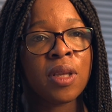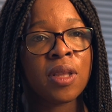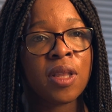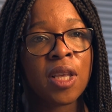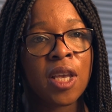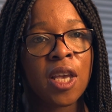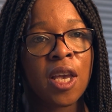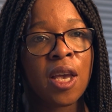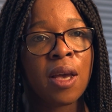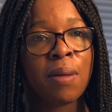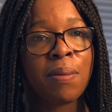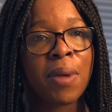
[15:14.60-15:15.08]

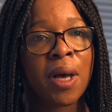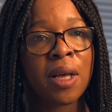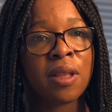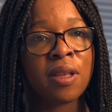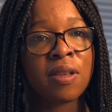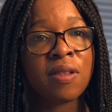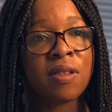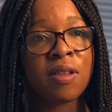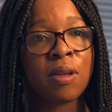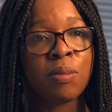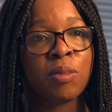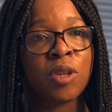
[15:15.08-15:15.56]
thinking about
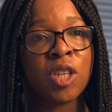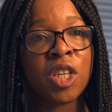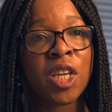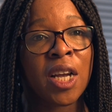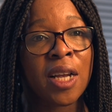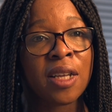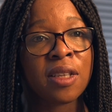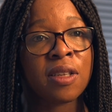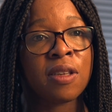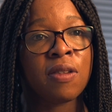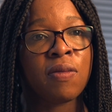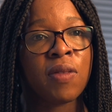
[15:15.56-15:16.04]
the
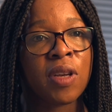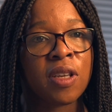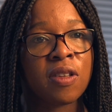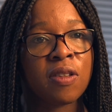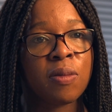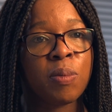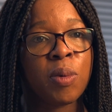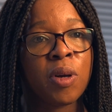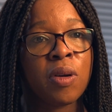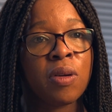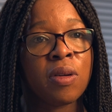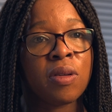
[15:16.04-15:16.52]
subjective
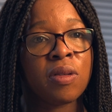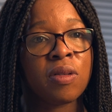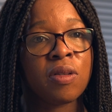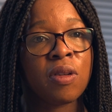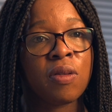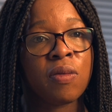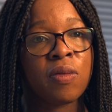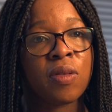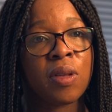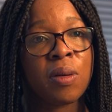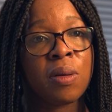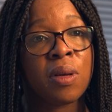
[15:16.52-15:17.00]
experience
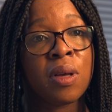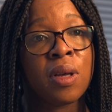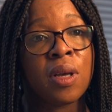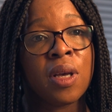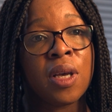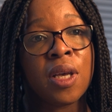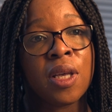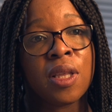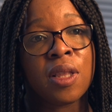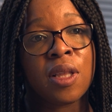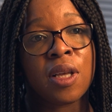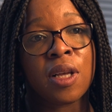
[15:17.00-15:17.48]
of
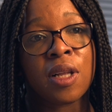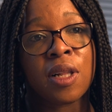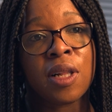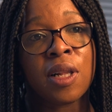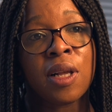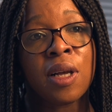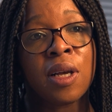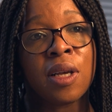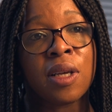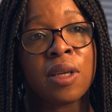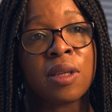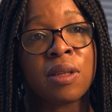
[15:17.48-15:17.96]
the
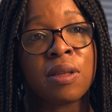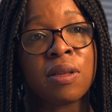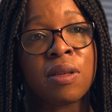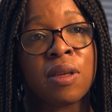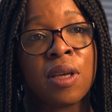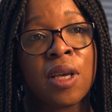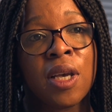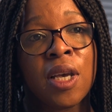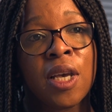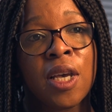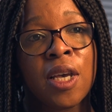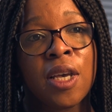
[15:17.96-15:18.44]
client
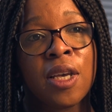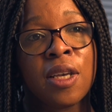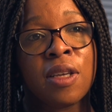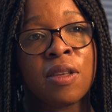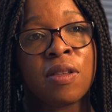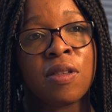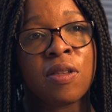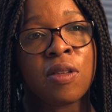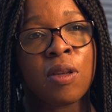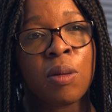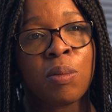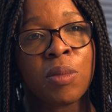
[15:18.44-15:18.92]

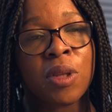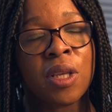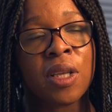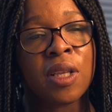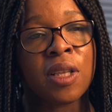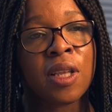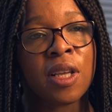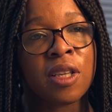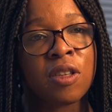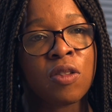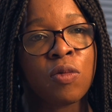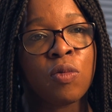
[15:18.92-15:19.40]
is
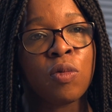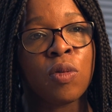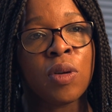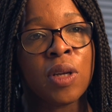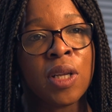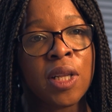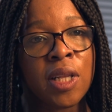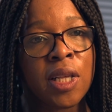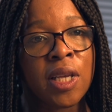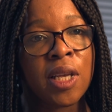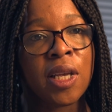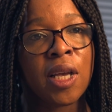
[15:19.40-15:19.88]
something that's
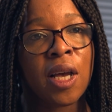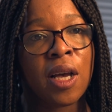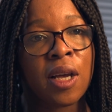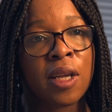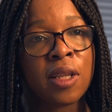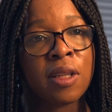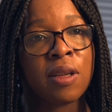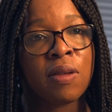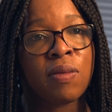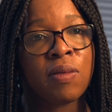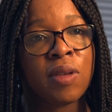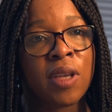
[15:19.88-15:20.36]
really
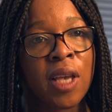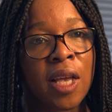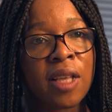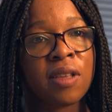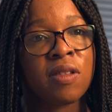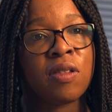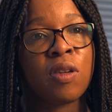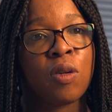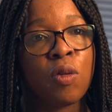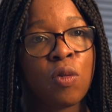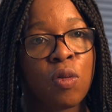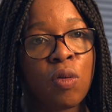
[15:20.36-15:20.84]
kind of
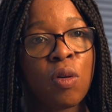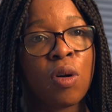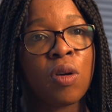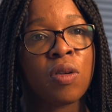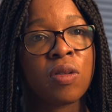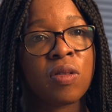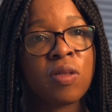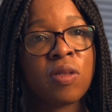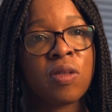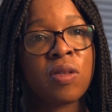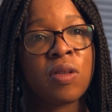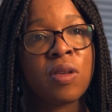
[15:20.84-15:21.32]
gets
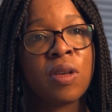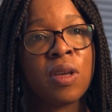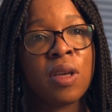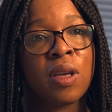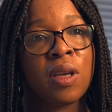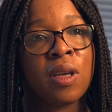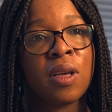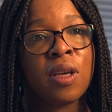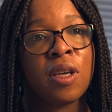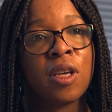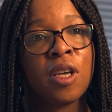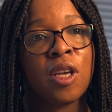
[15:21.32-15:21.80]
across,
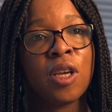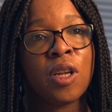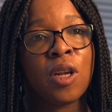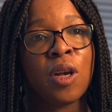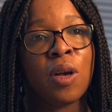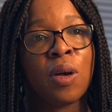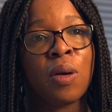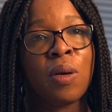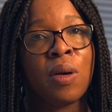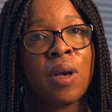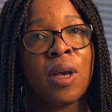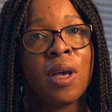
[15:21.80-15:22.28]
you
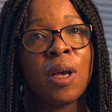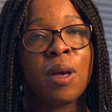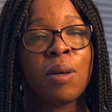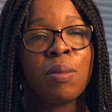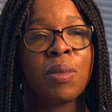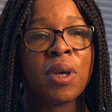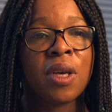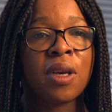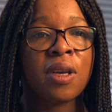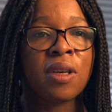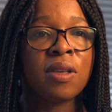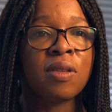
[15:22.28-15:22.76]
know,
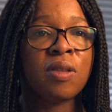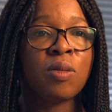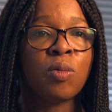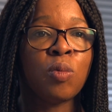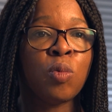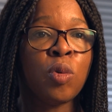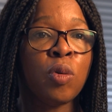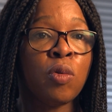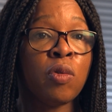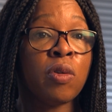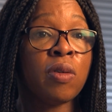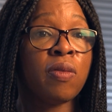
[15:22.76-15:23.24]
because
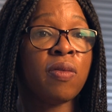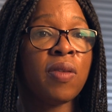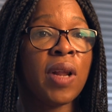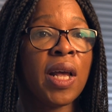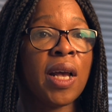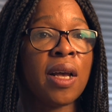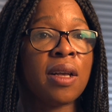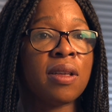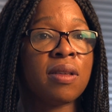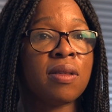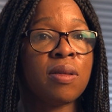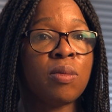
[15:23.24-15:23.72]
we
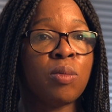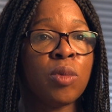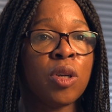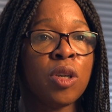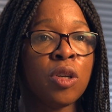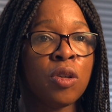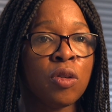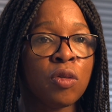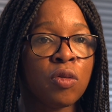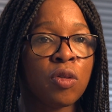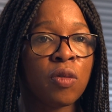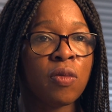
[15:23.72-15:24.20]
reflect and we
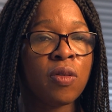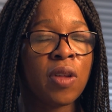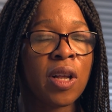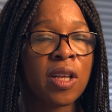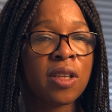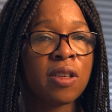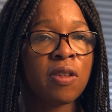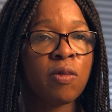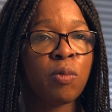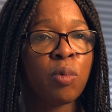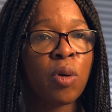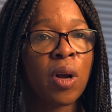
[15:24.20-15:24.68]
use
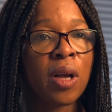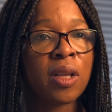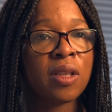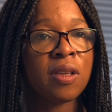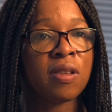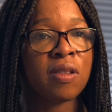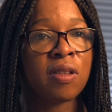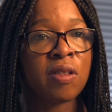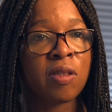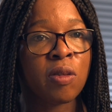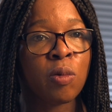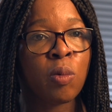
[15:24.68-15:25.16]
reflective
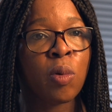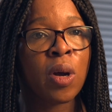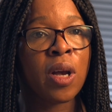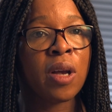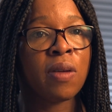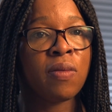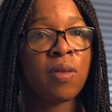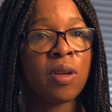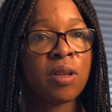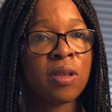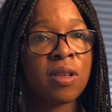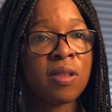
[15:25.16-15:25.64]
practice as a
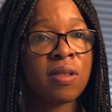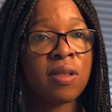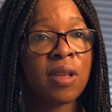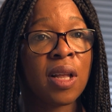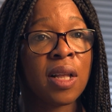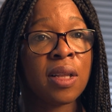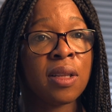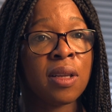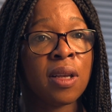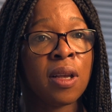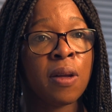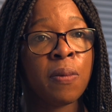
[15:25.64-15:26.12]
way of
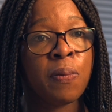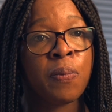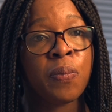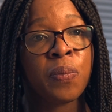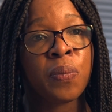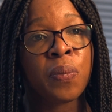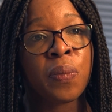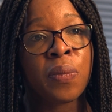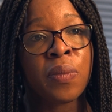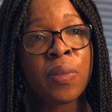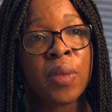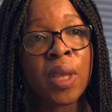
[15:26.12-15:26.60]
understanding
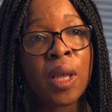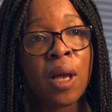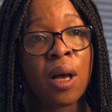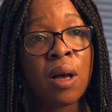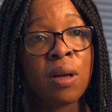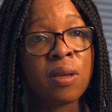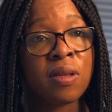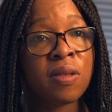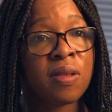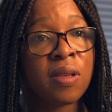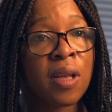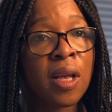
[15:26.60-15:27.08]

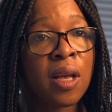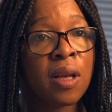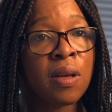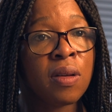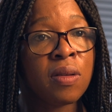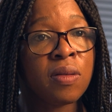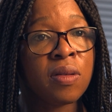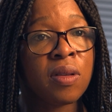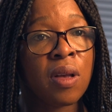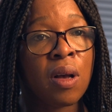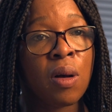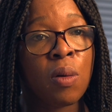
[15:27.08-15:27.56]

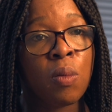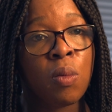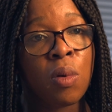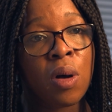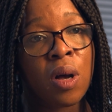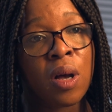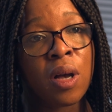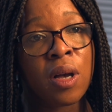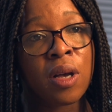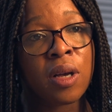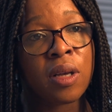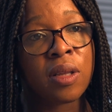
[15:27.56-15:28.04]
ourselves, our
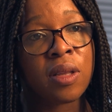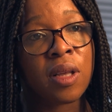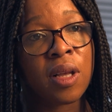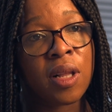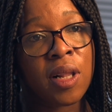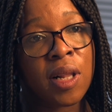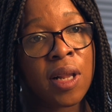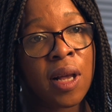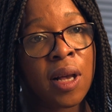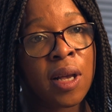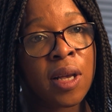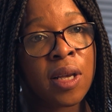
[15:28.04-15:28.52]
work, the
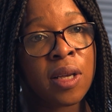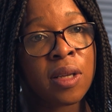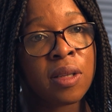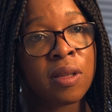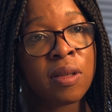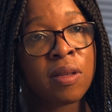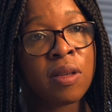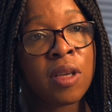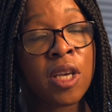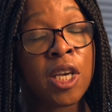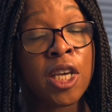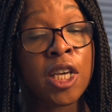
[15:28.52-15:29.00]

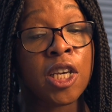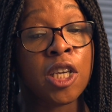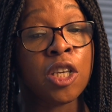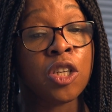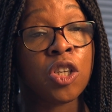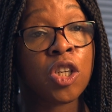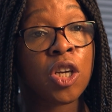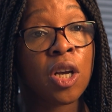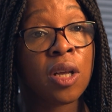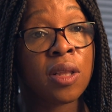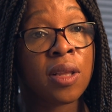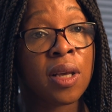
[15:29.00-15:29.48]
client,
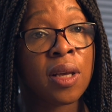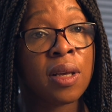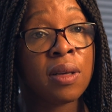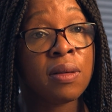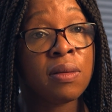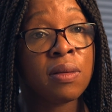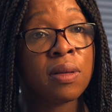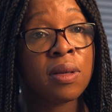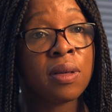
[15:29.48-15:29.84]
each other.